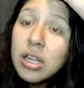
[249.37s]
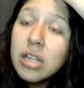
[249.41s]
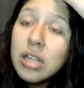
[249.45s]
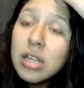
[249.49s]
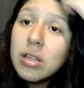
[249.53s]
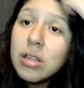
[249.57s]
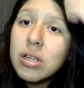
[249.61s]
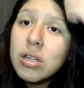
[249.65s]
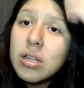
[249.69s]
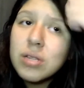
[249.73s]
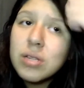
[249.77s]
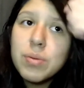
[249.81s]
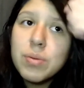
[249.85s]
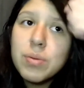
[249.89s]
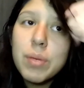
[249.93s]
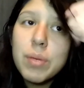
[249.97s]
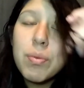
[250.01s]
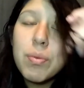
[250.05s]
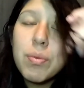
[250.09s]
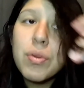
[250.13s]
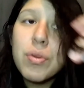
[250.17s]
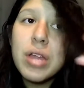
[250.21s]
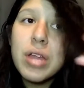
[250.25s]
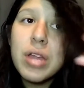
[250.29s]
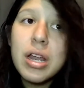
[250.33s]
that there's
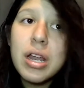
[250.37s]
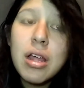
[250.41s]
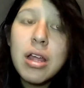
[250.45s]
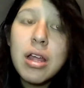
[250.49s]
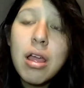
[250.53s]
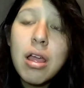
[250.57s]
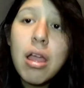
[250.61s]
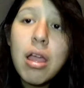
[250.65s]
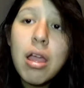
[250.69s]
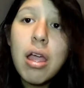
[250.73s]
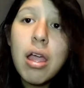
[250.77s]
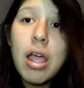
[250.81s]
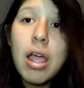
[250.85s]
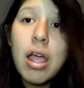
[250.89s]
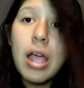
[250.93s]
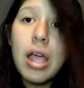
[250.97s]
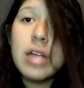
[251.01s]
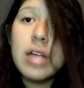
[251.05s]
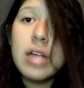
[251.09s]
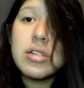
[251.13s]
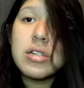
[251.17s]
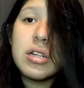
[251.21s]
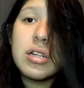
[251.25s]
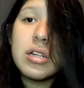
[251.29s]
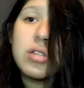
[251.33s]
people that
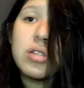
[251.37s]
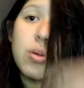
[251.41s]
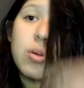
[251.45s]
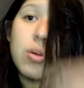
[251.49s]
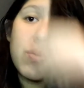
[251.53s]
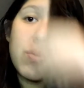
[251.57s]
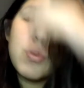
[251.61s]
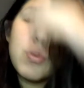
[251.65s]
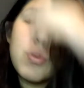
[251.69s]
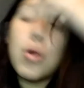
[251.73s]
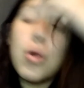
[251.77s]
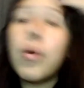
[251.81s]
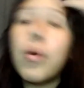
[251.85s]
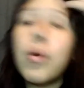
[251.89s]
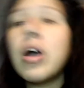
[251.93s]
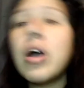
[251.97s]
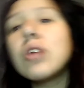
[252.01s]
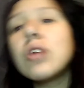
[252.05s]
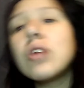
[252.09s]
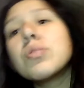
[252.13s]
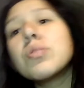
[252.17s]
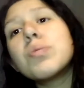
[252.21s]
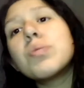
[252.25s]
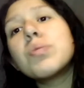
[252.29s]
actually don't know how to